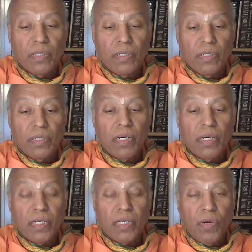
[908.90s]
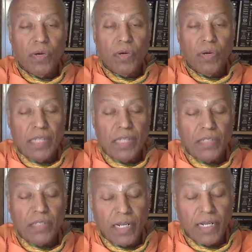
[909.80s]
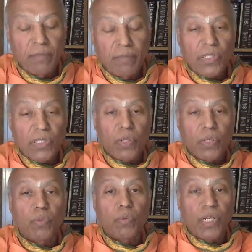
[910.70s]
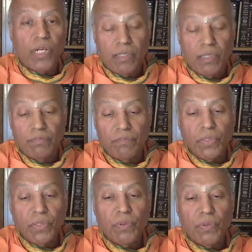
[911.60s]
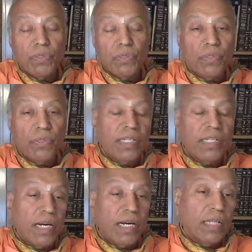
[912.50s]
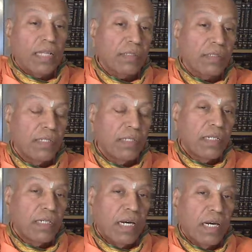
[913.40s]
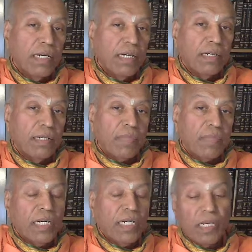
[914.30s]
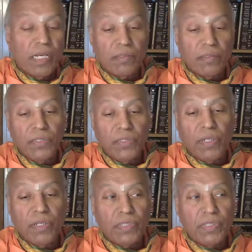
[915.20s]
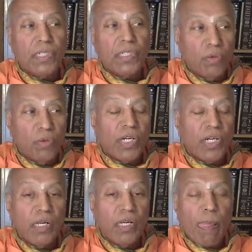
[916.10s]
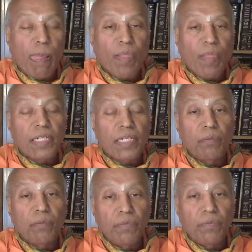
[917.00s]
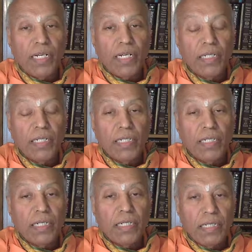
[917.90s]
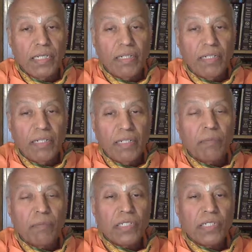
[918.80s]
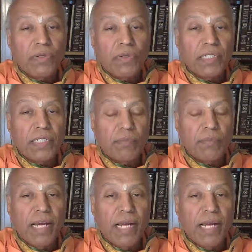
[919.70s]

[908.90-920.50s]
Gangadwara is also another name, is called Gomukha. When you go to Kedarnath and Badrinath, you can visit Gomukha. It will be a very difficult place to reach sometime.